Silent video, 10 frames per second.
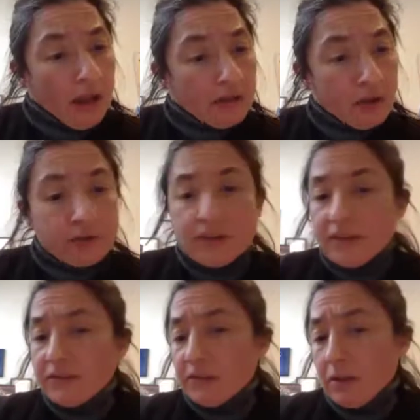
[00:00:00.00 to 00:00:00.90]
So
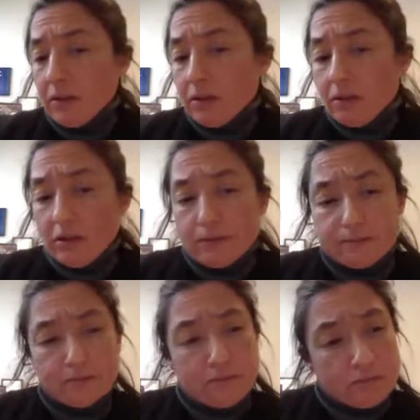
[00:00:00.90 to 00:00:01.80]
this is
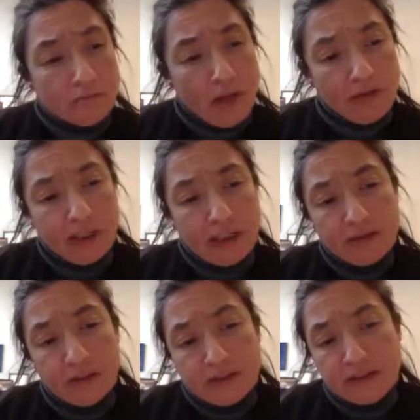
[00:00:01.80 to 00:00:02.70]
very
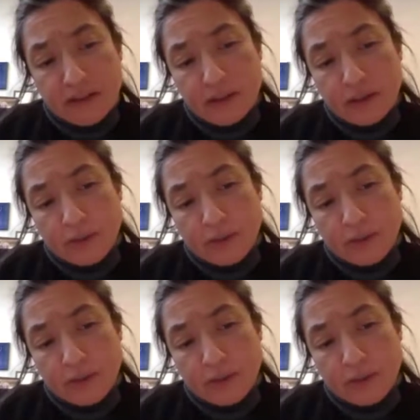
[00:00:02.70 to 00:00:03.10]
interesting